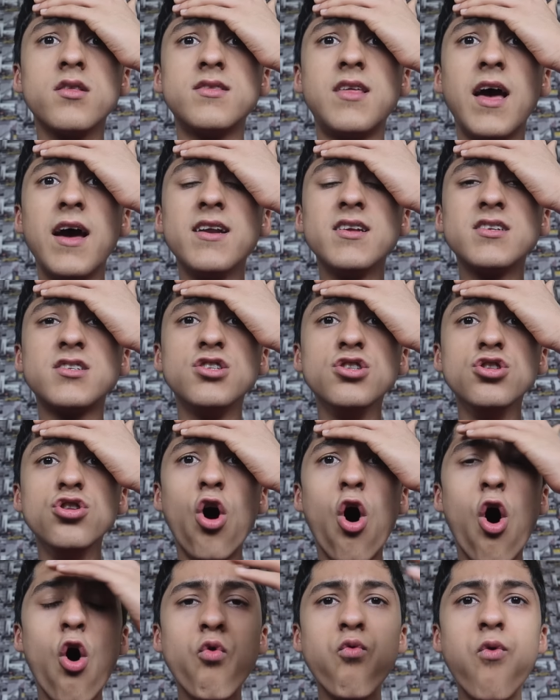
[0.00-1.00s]
There is
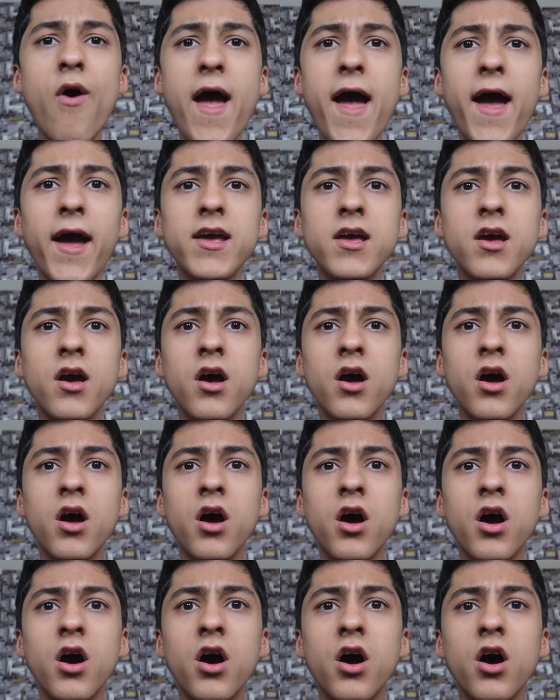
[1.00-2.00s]
no way!
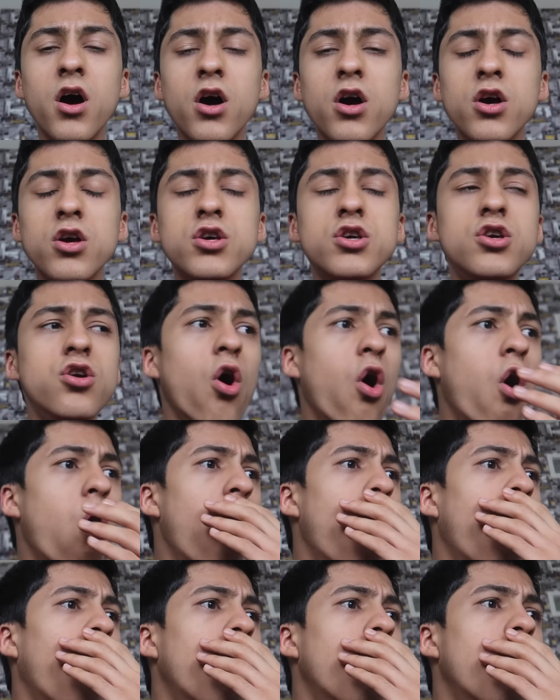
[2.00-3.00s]

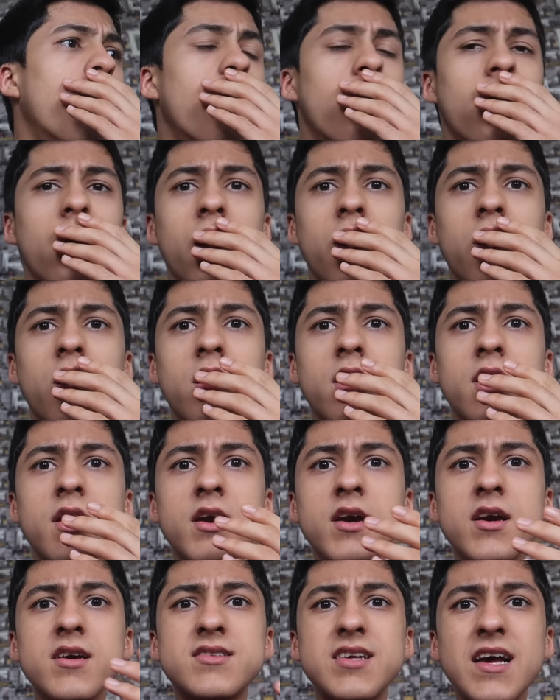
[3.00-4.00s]
Yo!
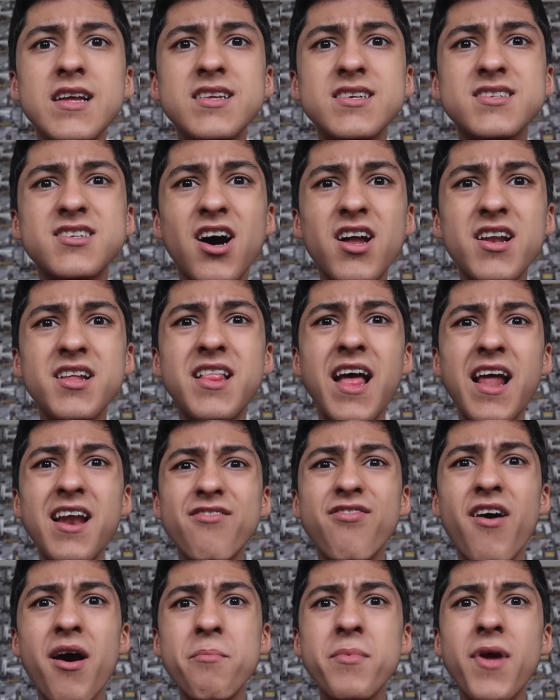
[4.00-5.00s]
He said he's gonna
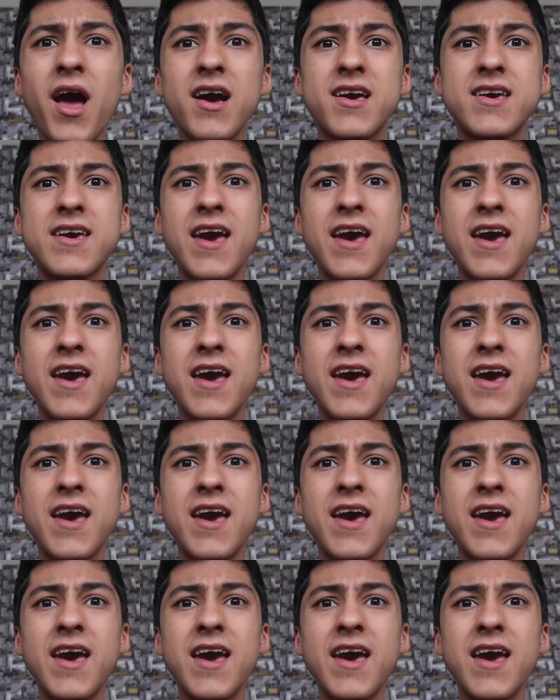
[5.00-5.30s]
deliver me a